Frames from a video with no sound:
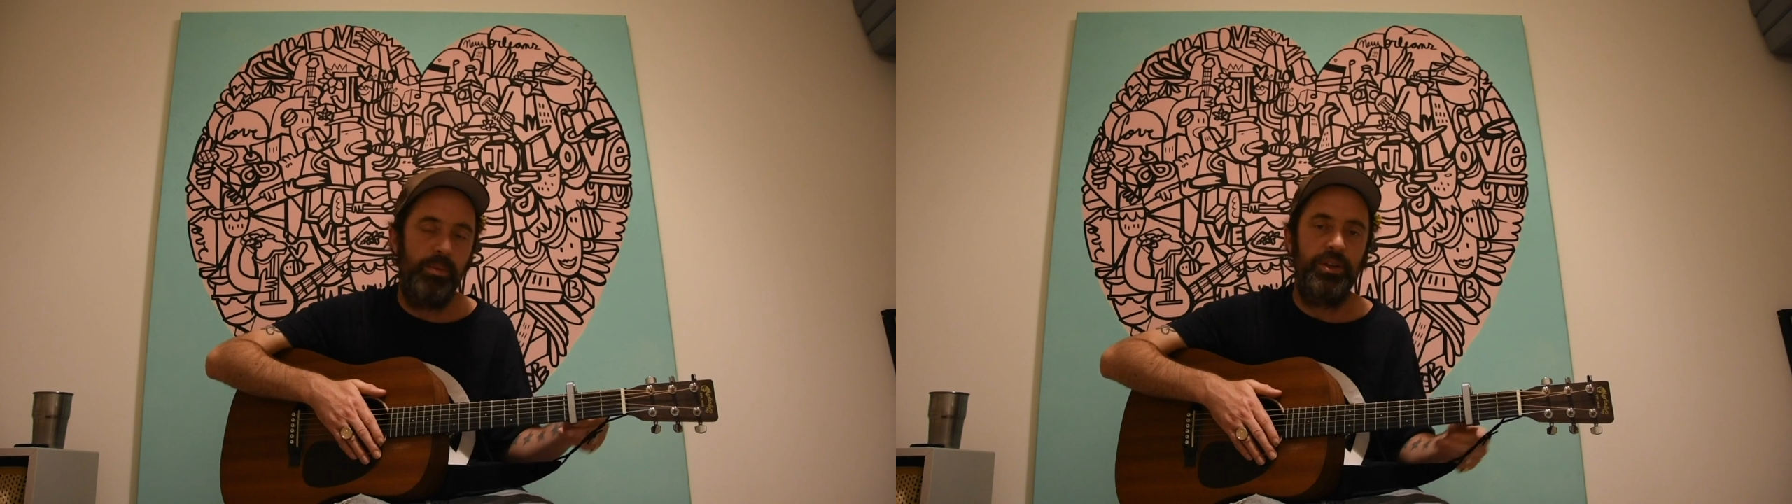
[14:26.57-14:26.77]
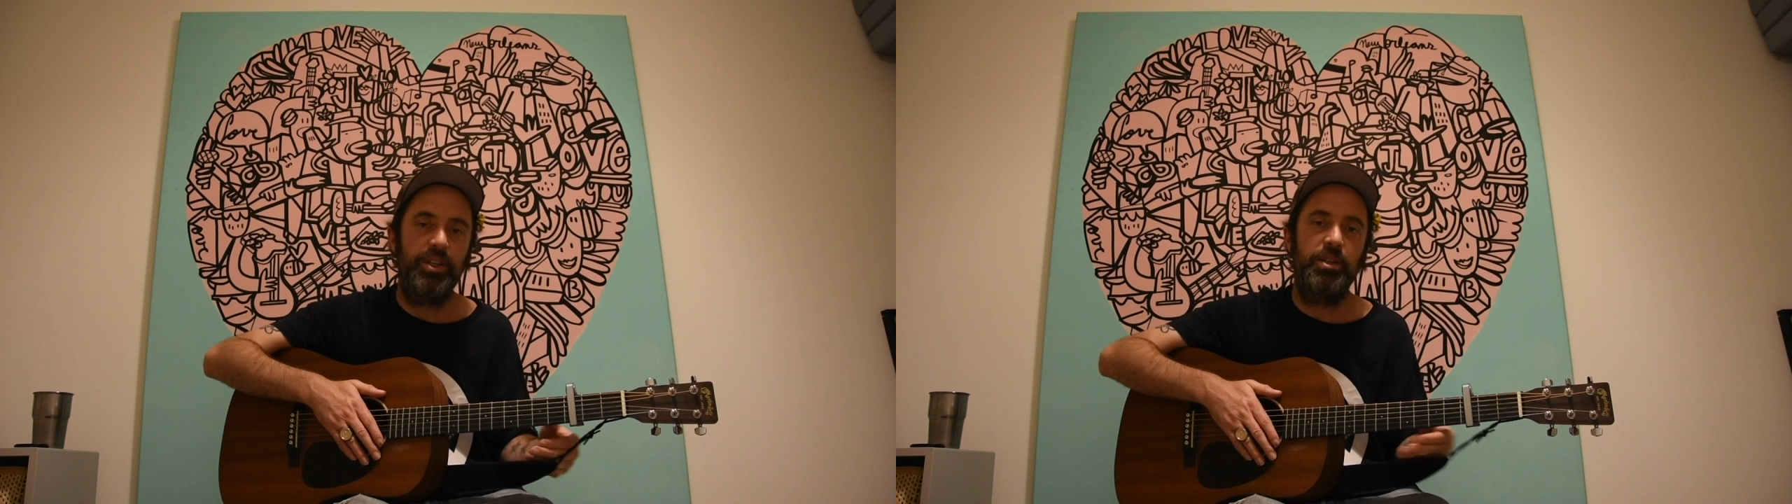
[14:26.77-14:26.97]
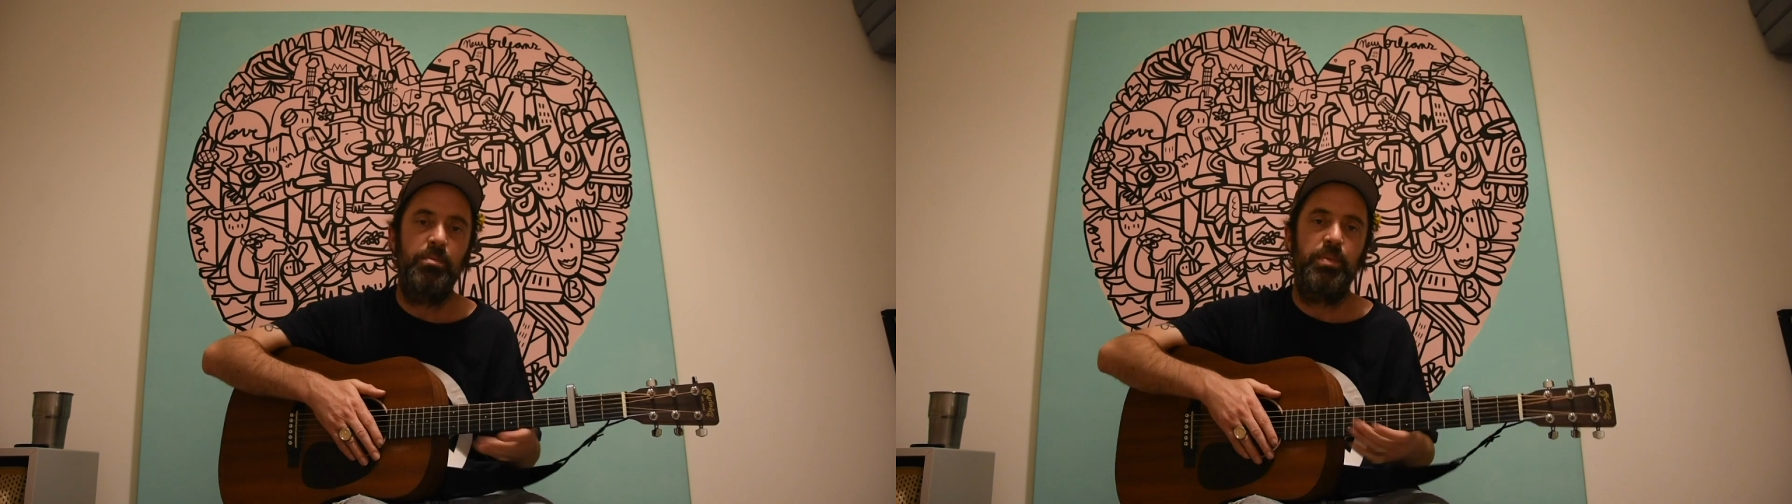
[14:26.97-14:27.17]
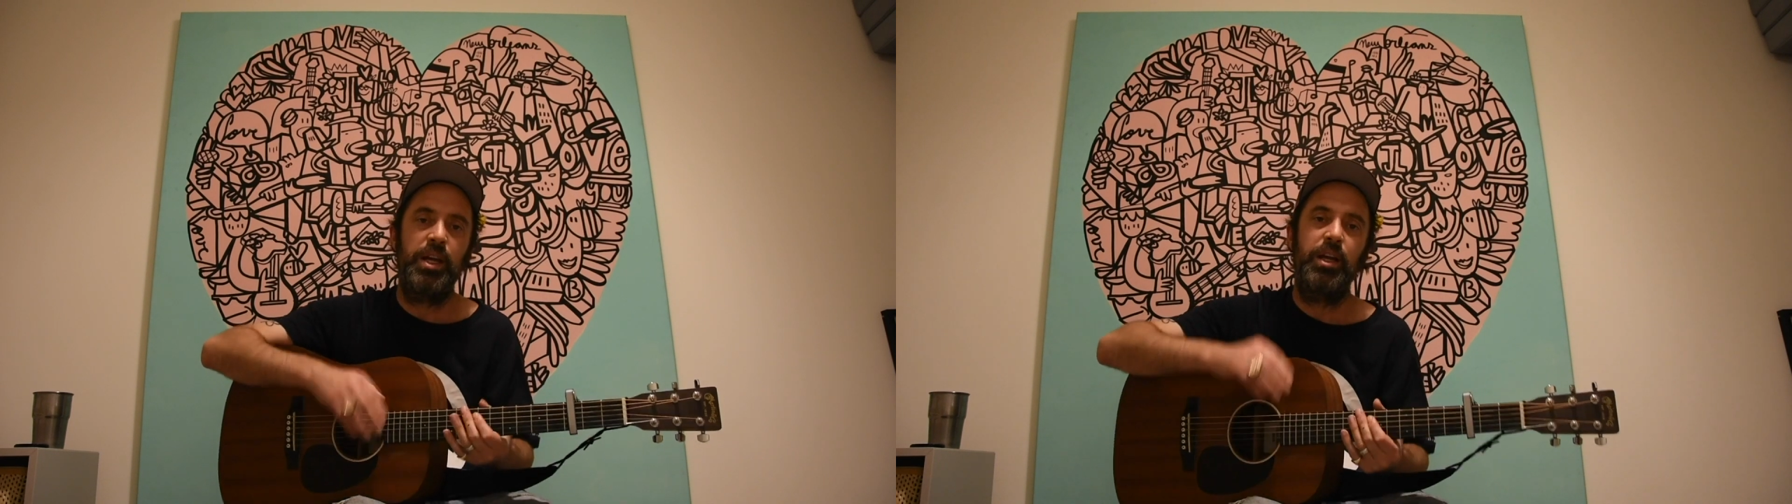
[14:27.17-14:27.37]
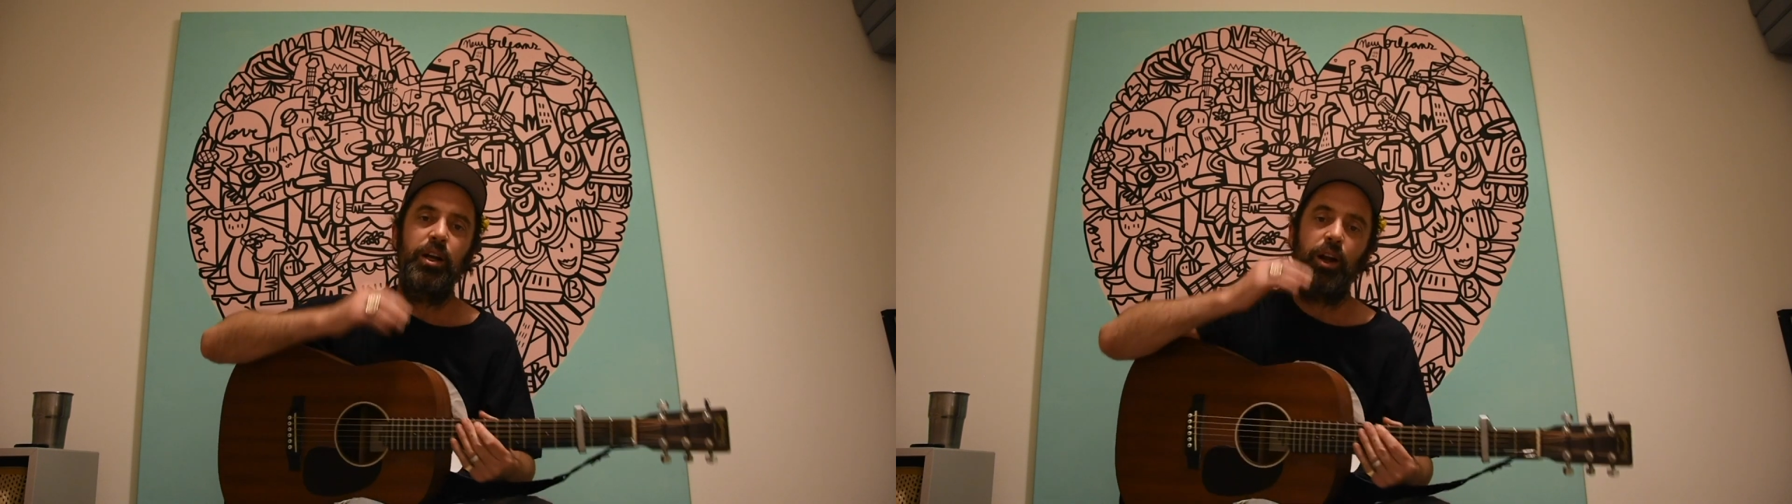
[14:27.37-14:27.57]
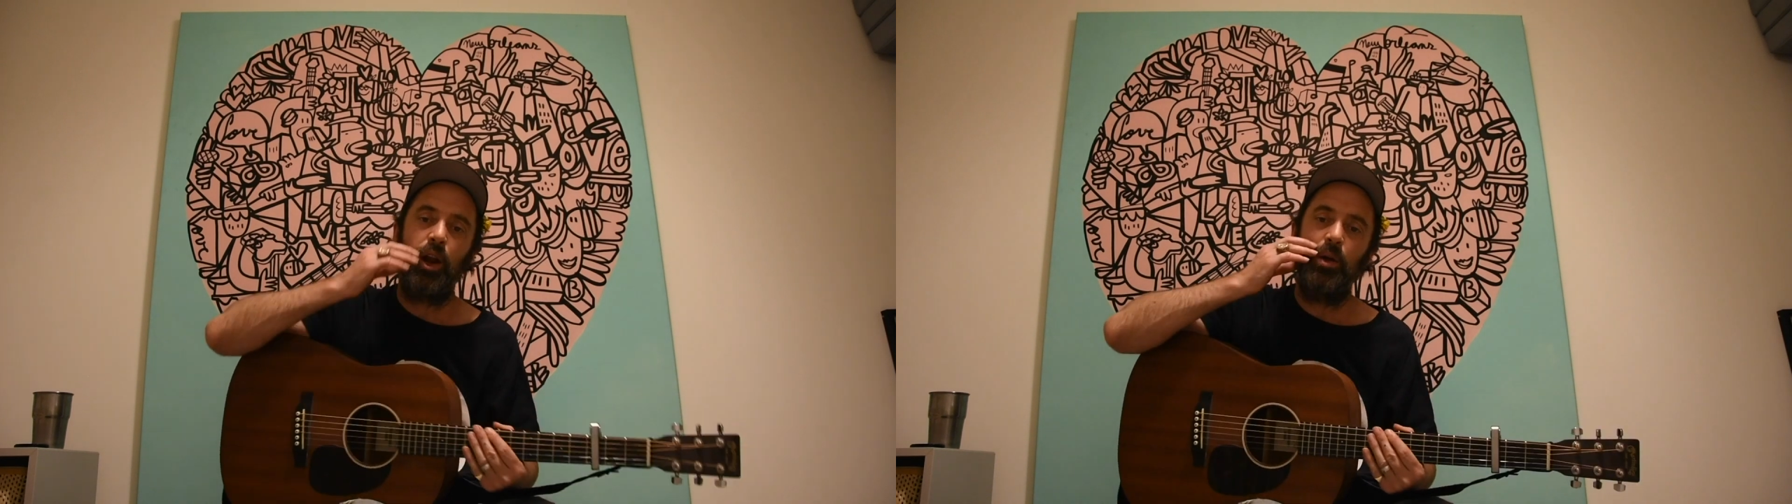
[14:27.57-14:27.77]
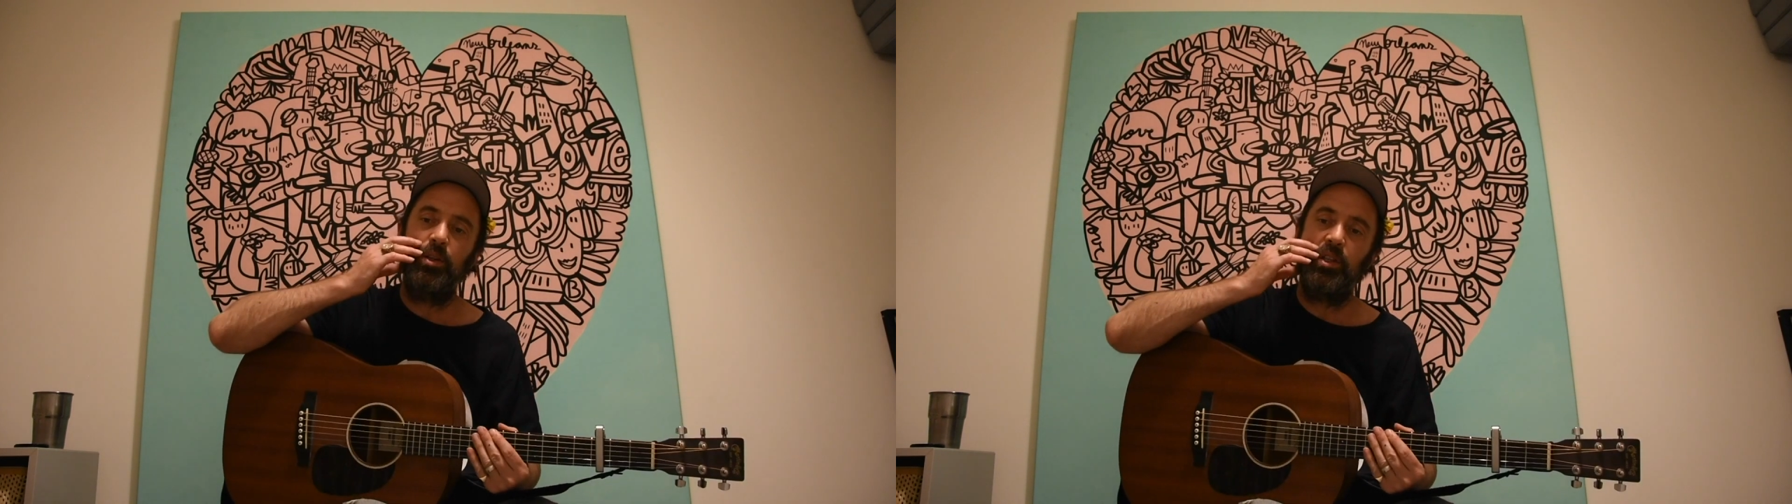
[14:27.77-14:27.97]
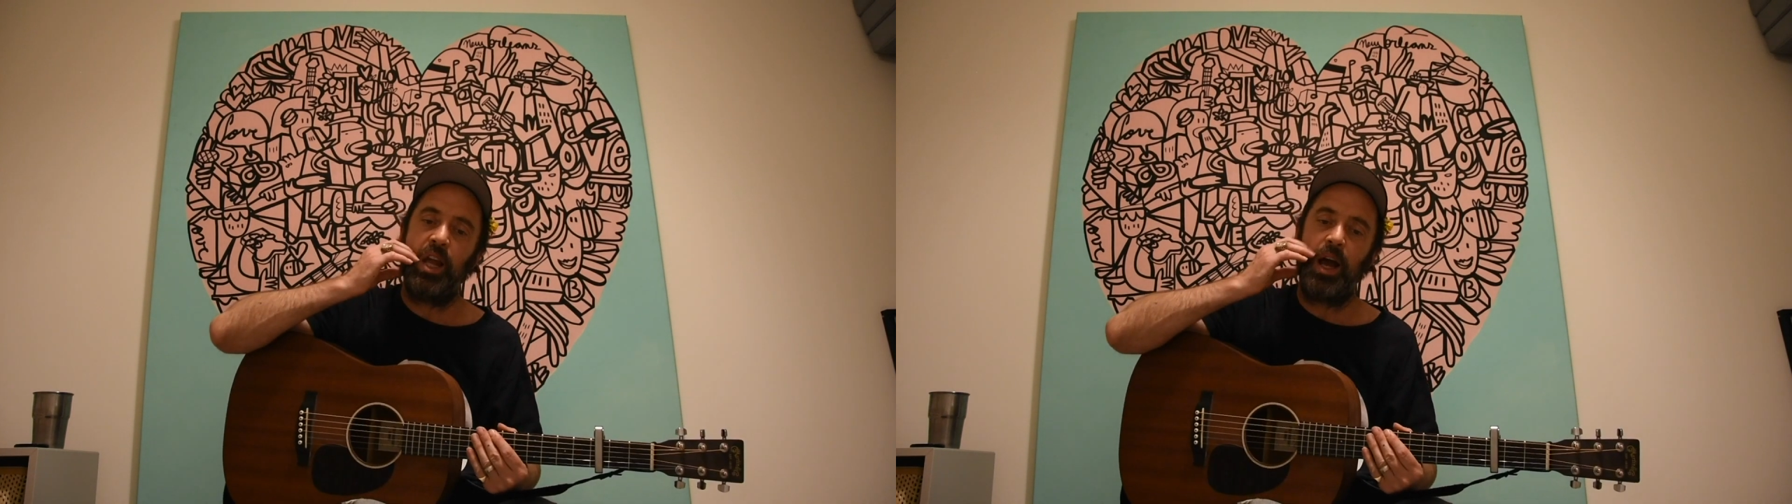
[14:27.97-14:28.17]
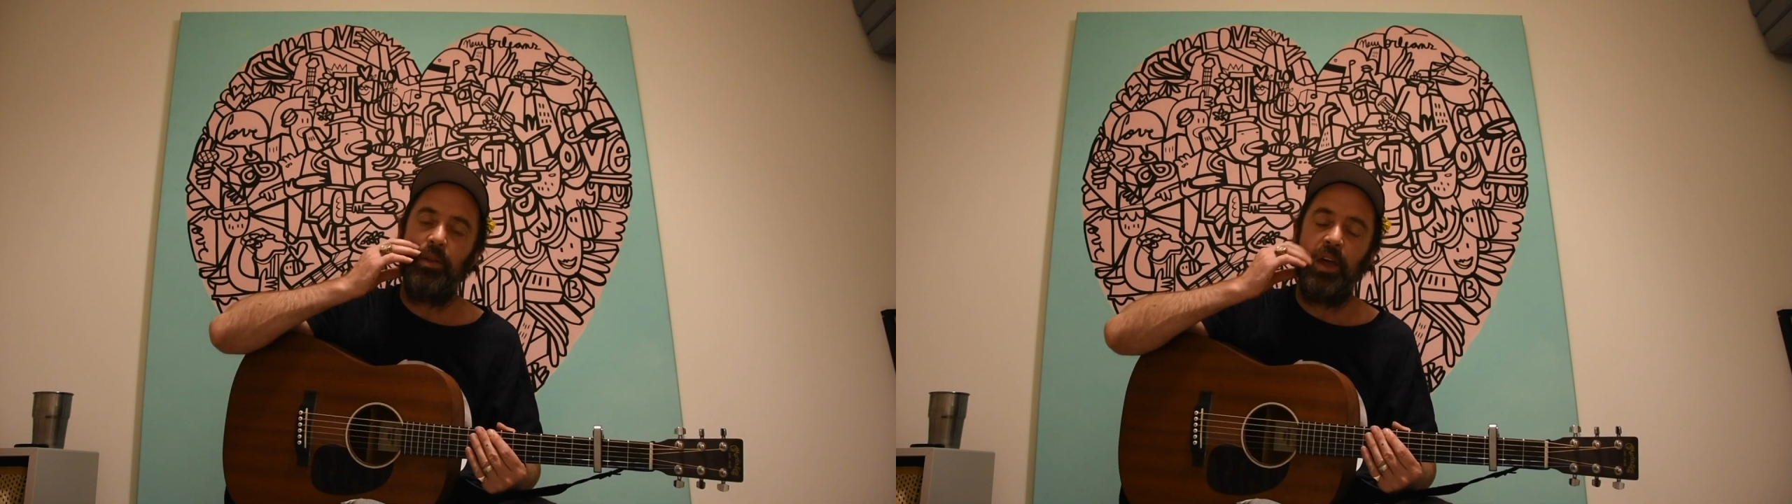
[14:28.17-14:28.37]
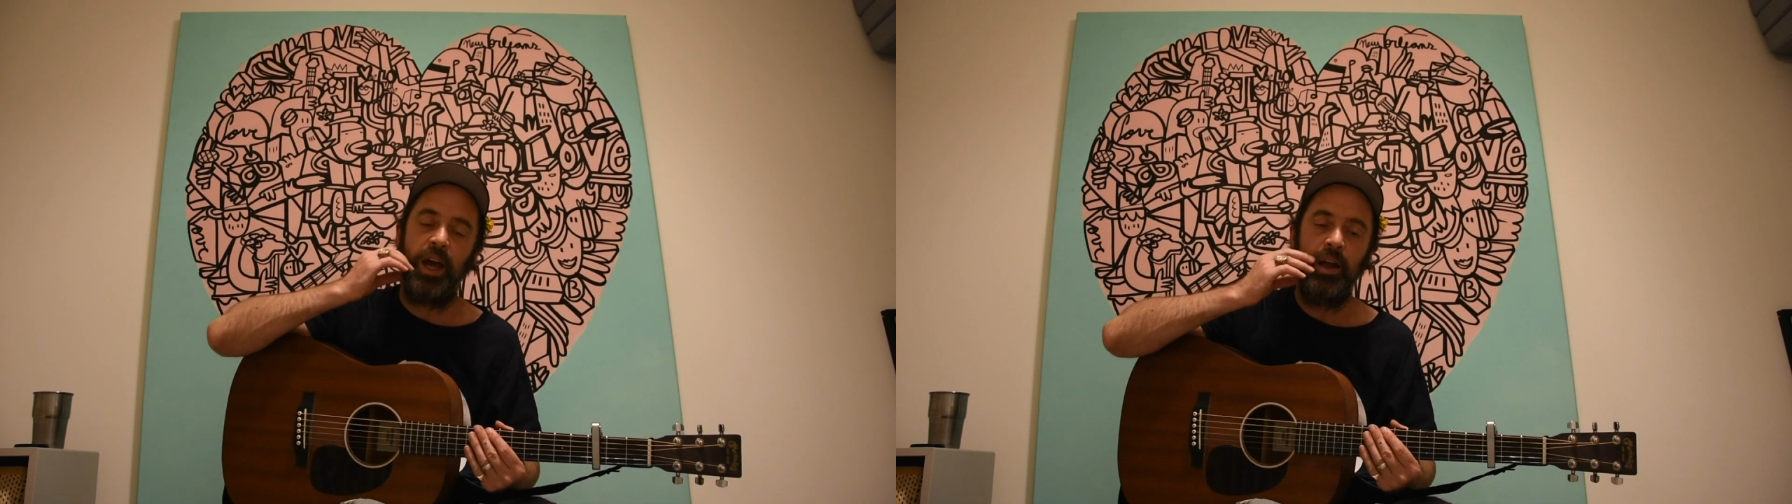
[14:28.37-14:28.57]
but just to be close and
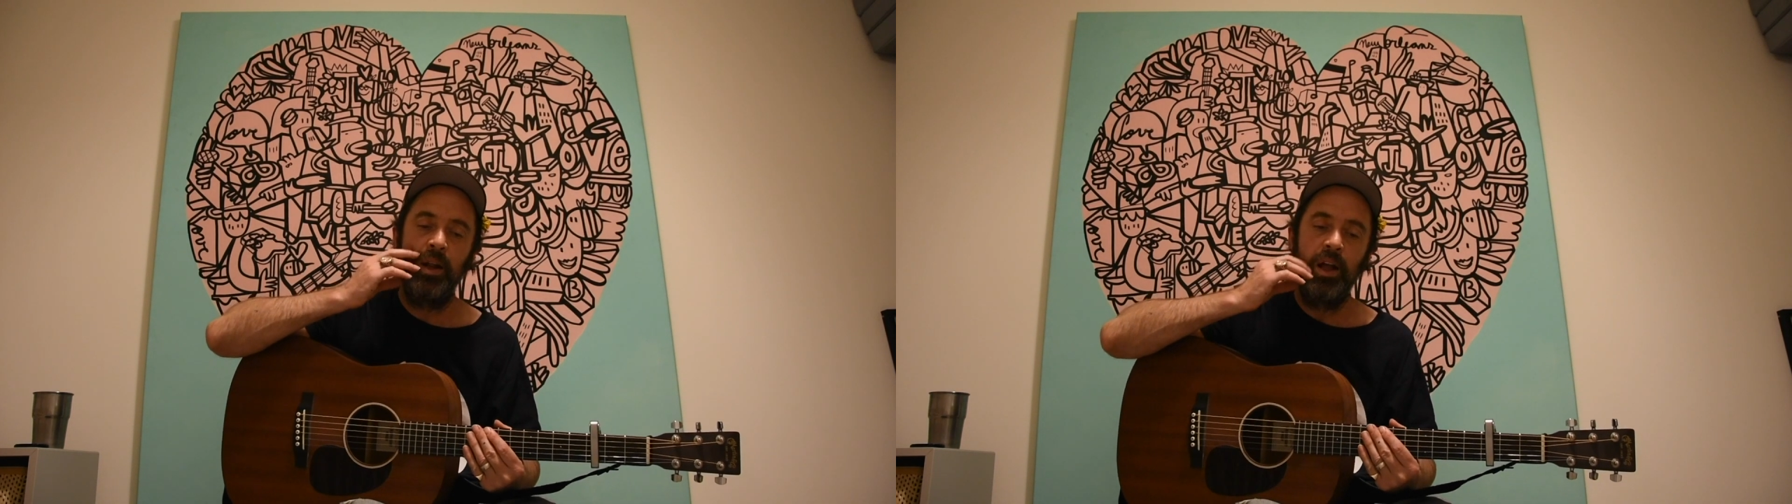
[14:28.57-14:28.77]
out there.